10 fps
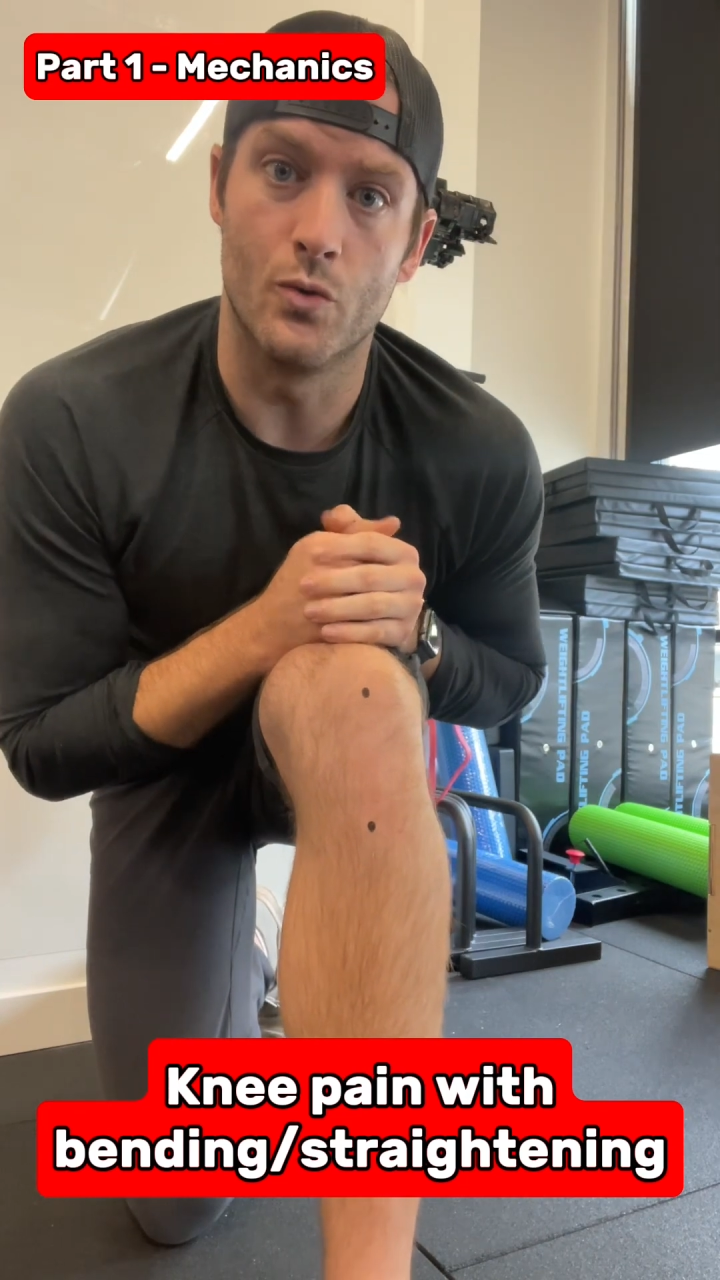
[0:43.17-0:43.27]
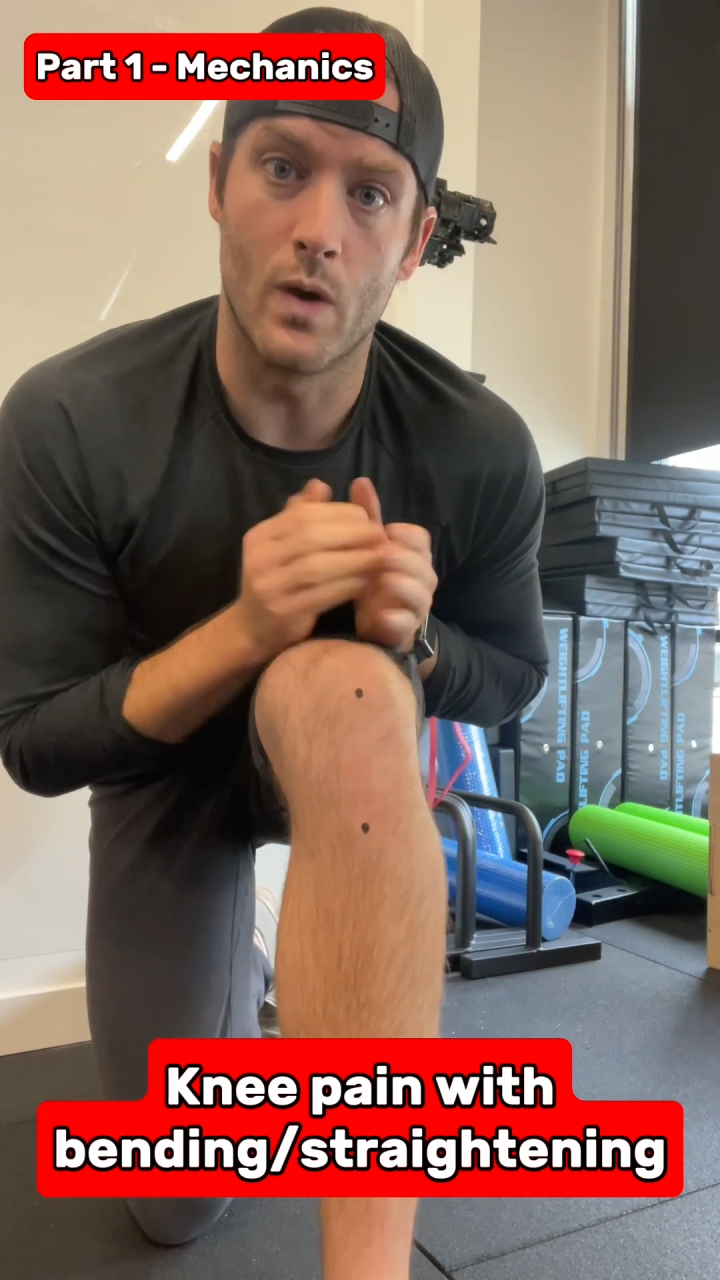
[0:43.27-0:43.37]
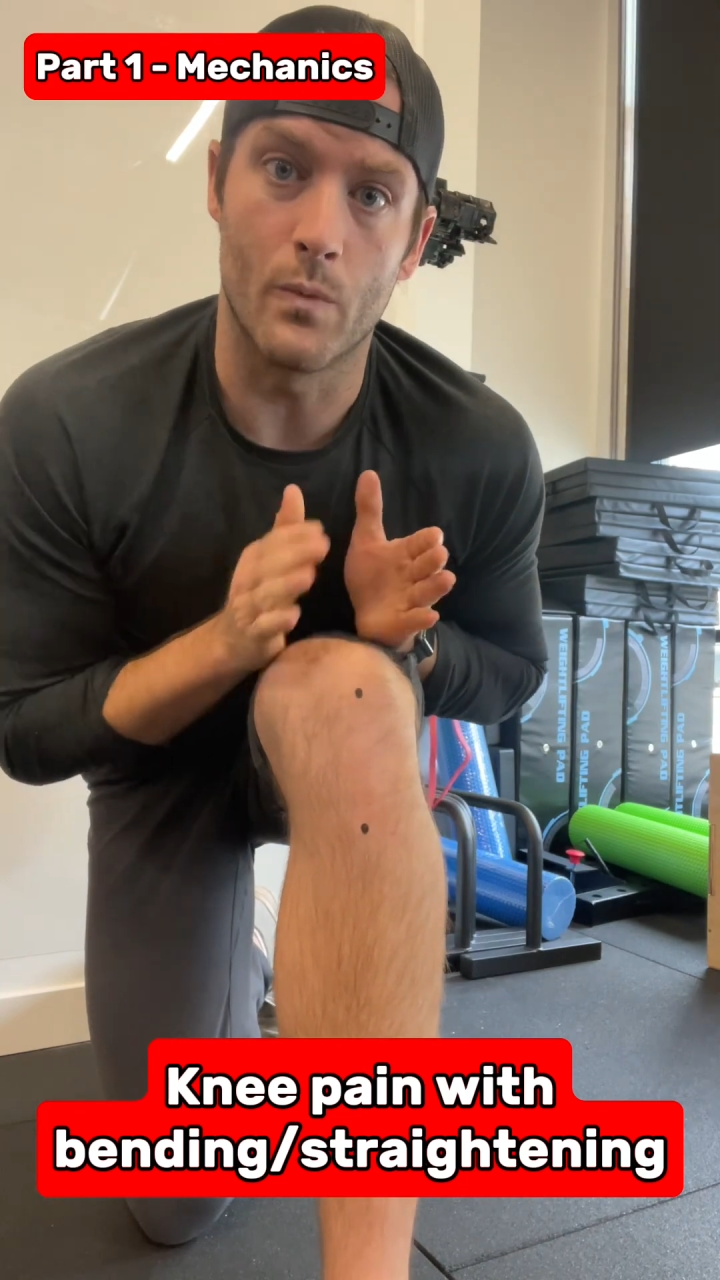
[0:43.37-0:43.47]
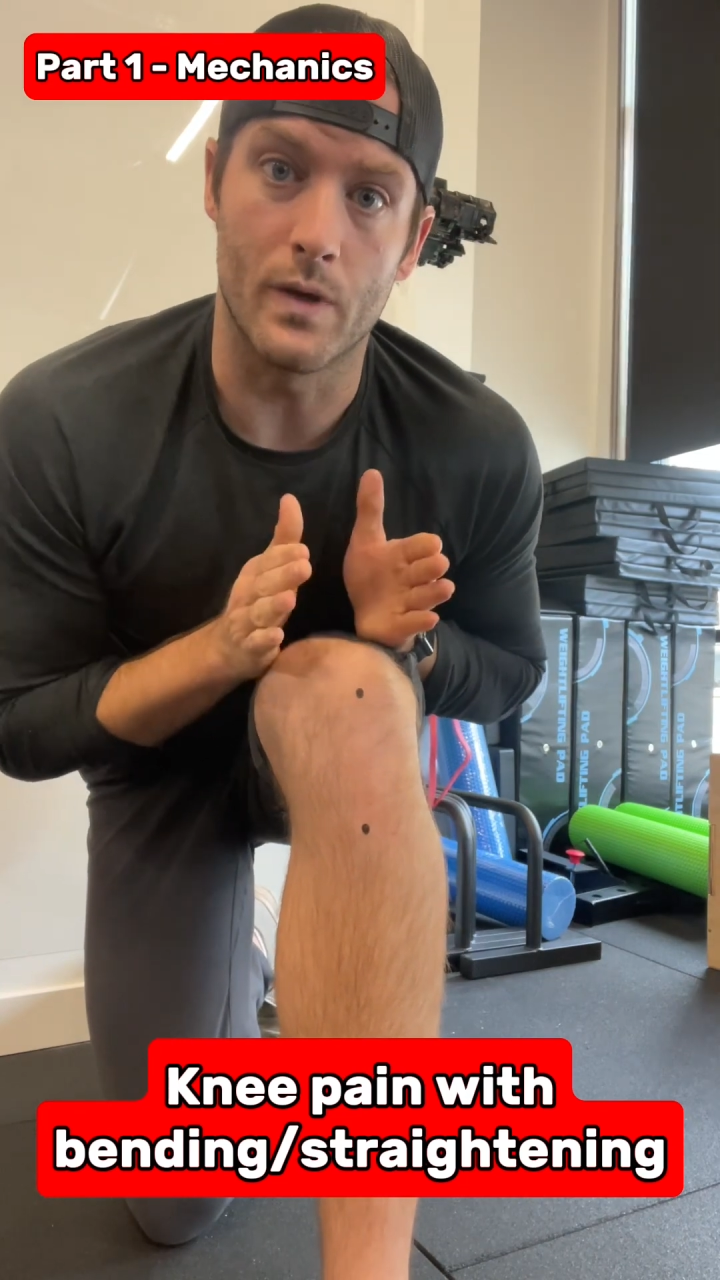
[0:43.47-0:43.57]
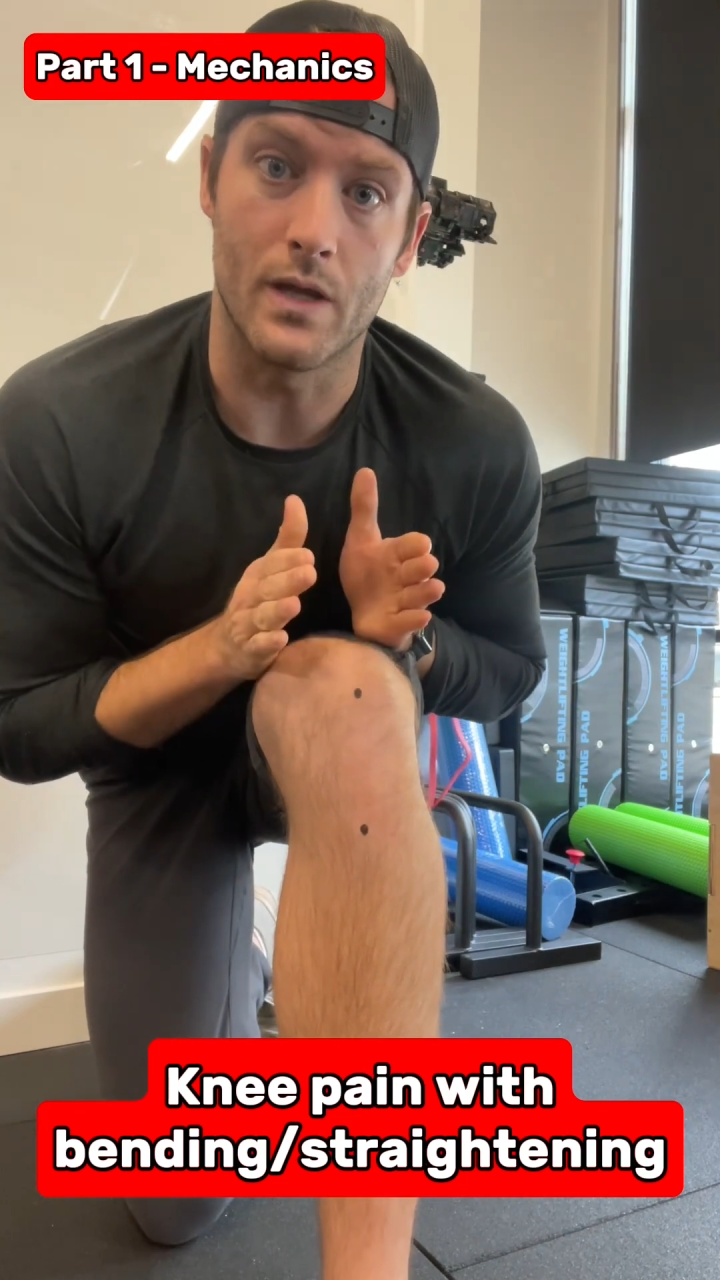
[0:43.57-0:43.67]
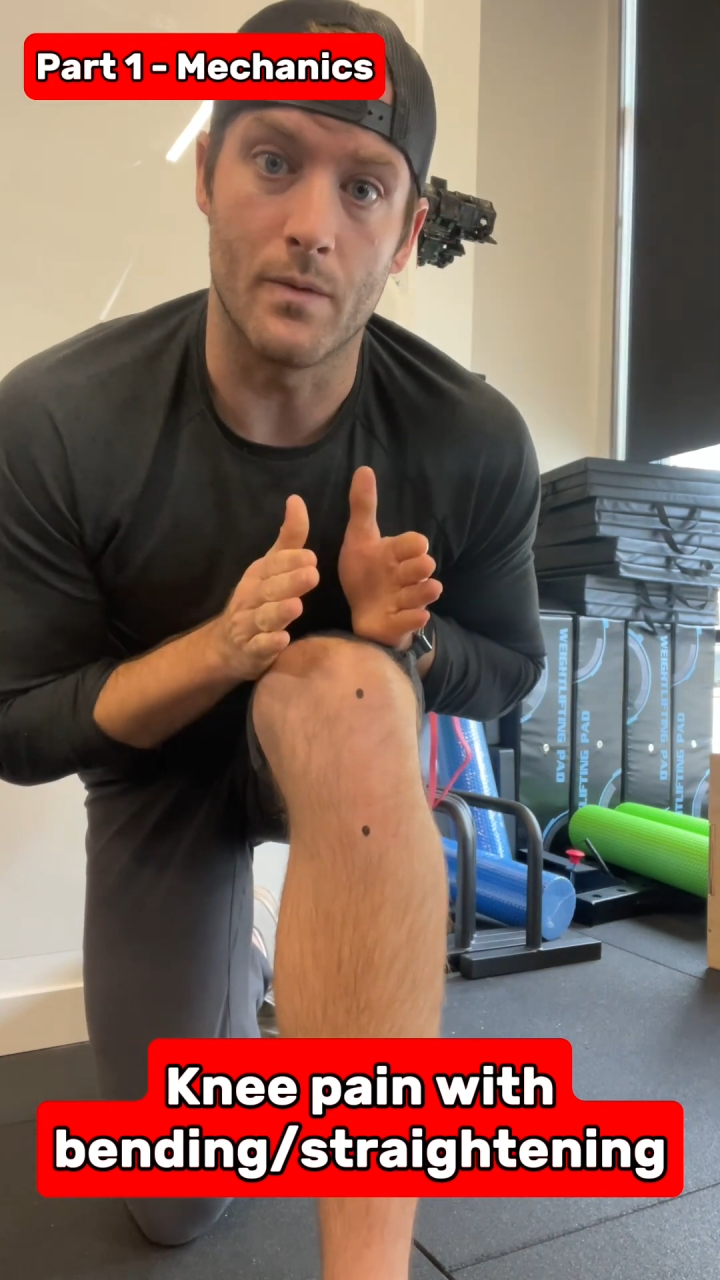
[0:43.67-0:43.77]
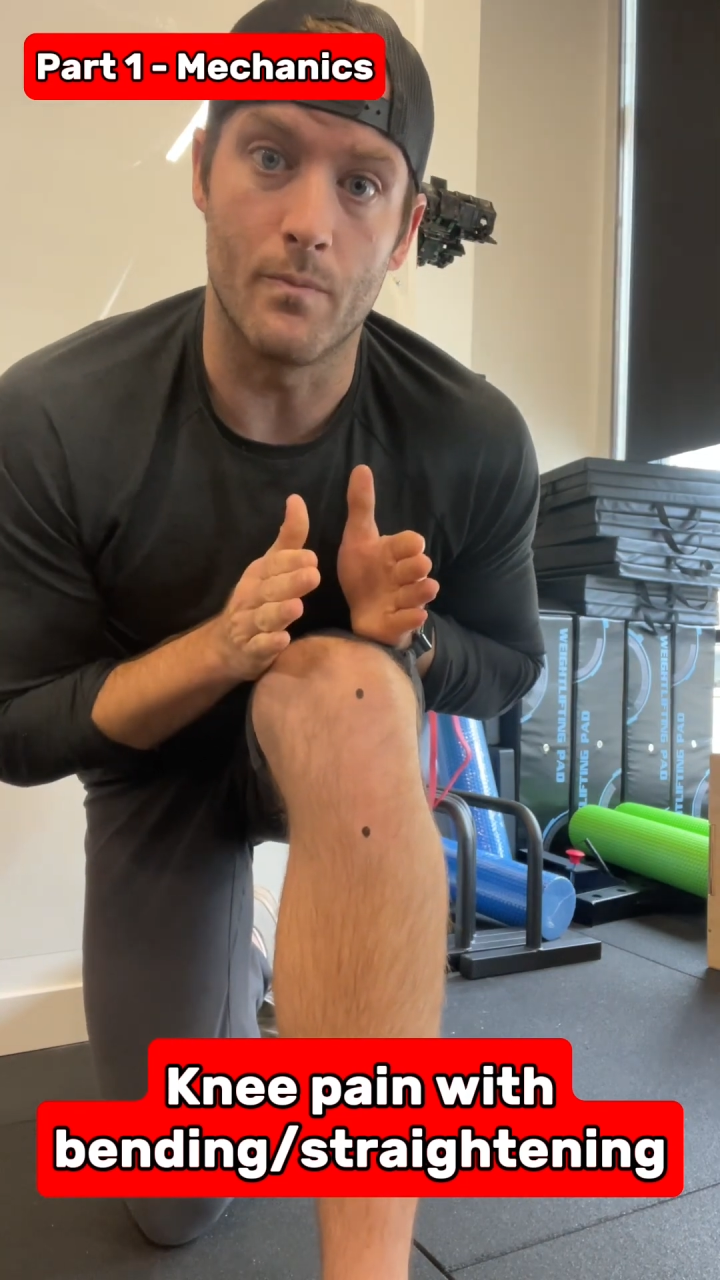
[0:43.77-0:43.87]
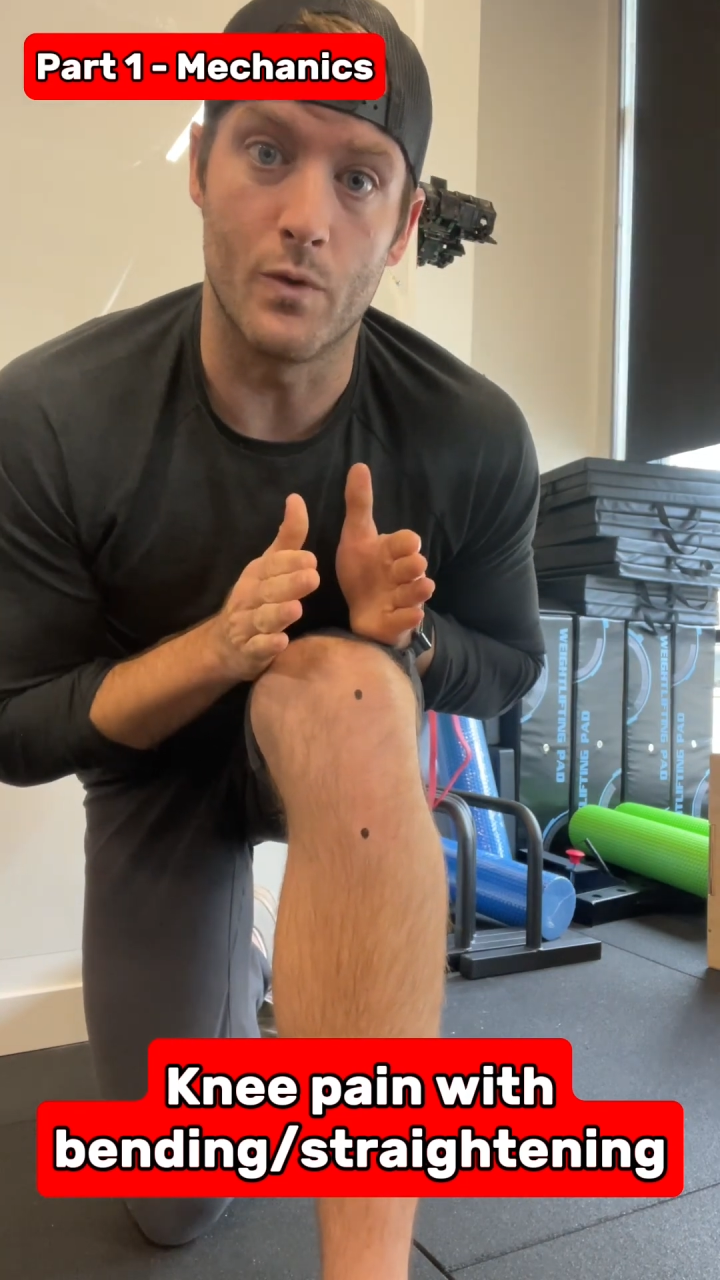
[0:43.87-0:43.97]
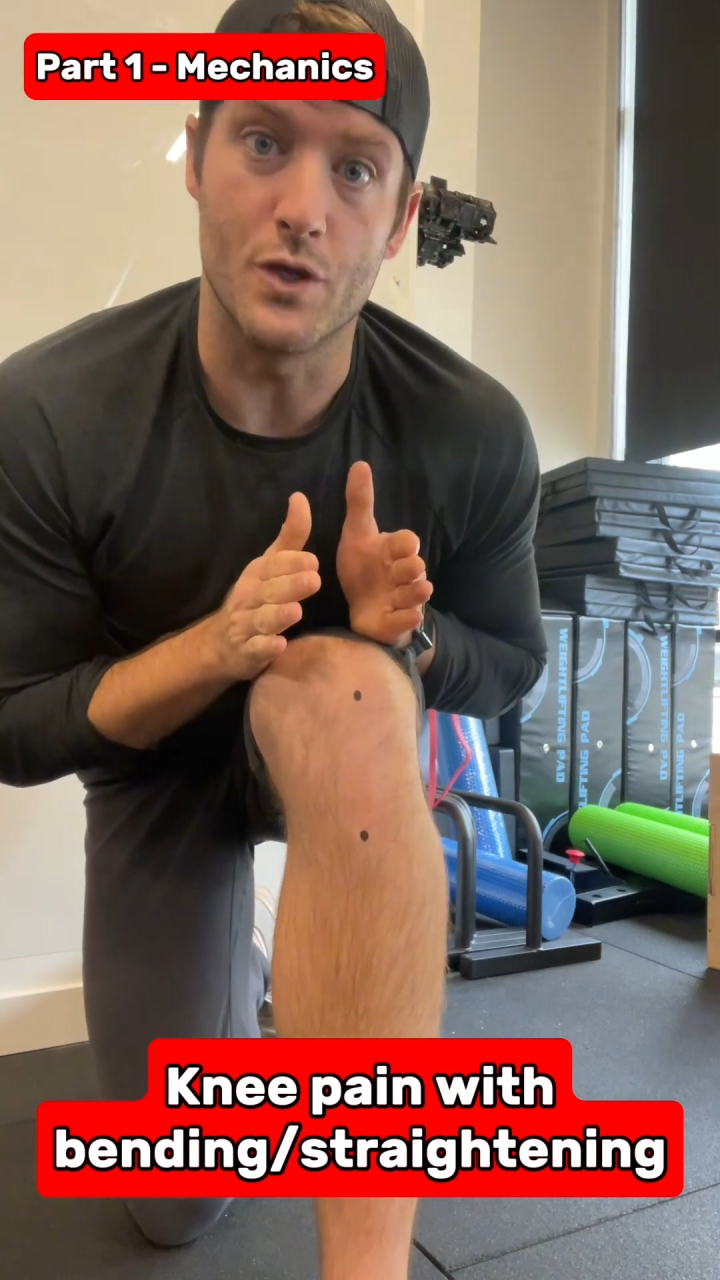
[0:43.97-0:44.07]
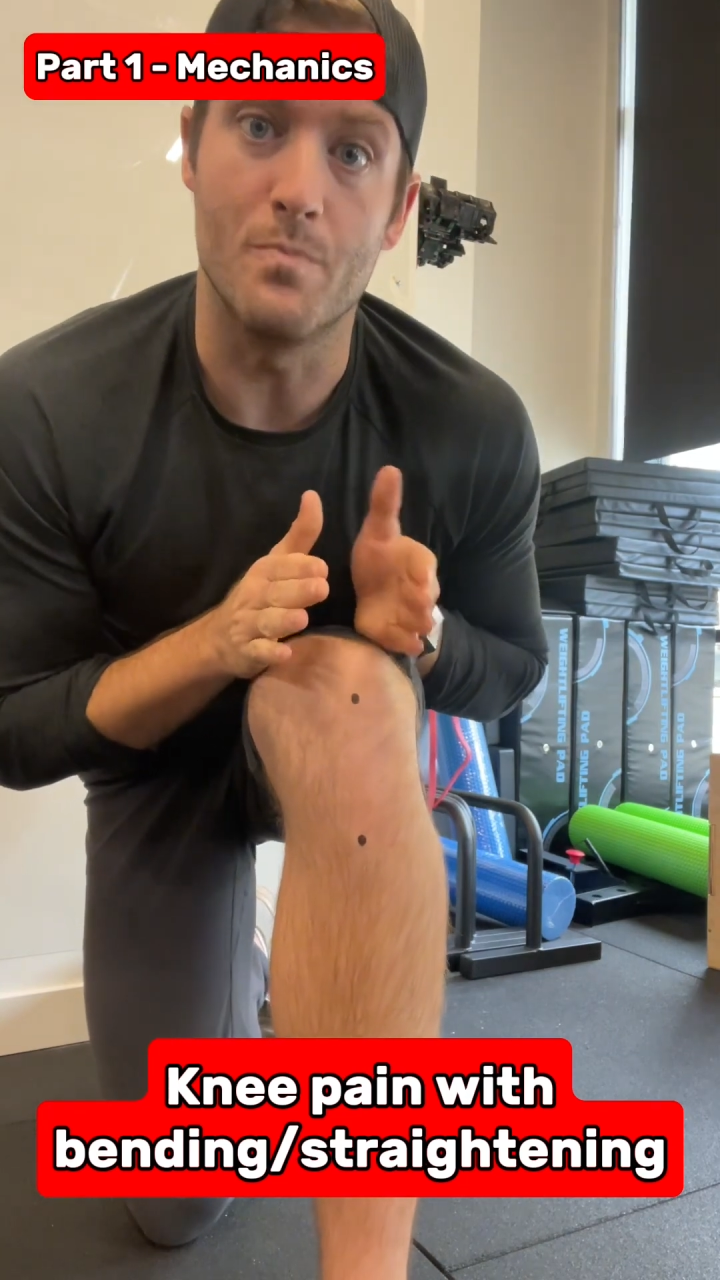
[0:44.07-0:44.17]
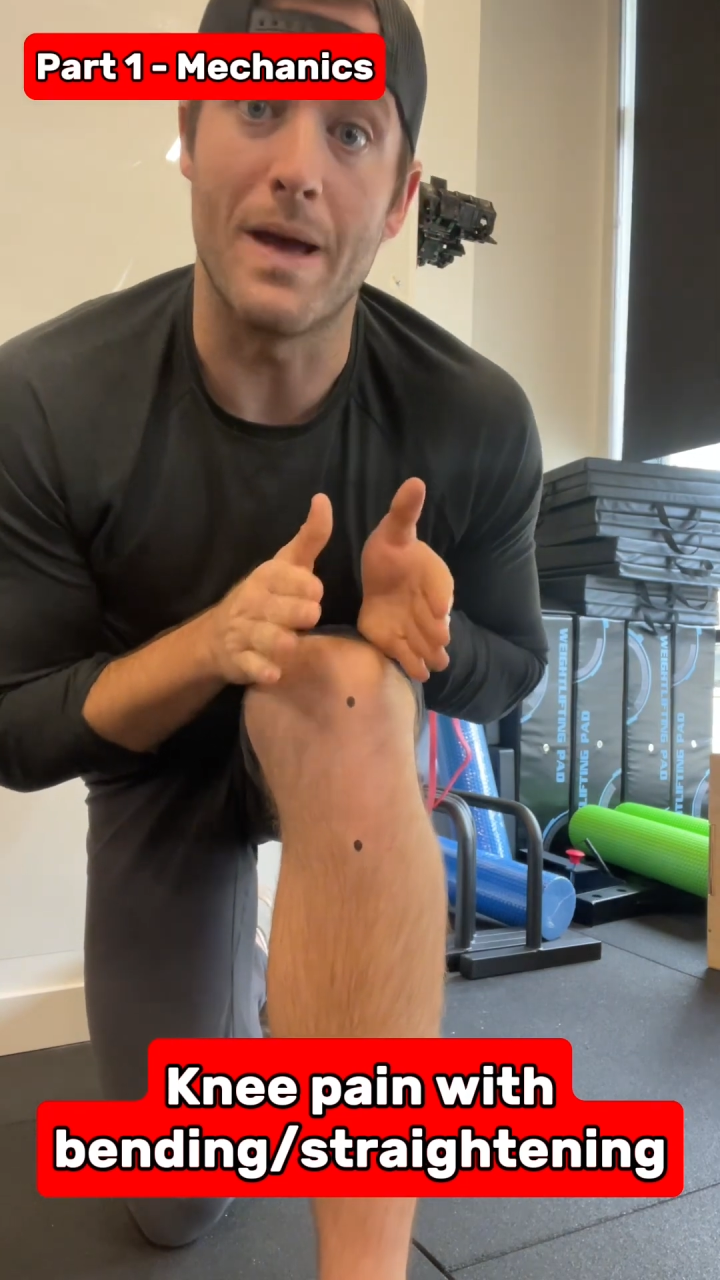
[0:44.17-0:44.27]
when you